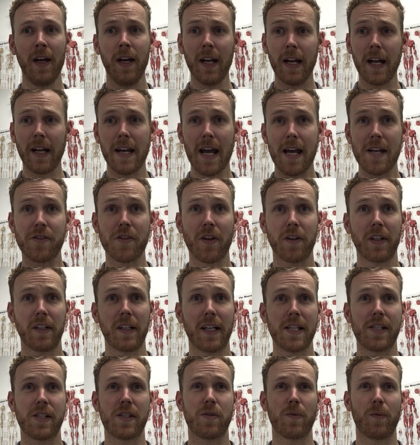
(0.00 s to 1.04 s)
And next on the
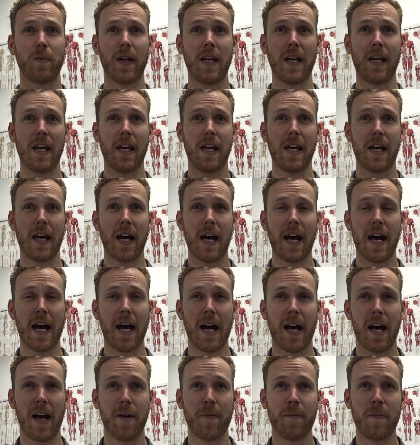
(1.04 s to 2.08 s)
list,
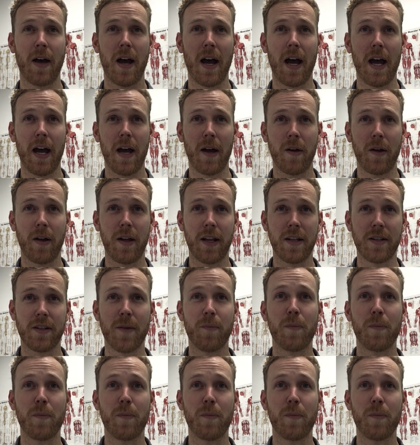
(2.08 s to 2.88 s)
it's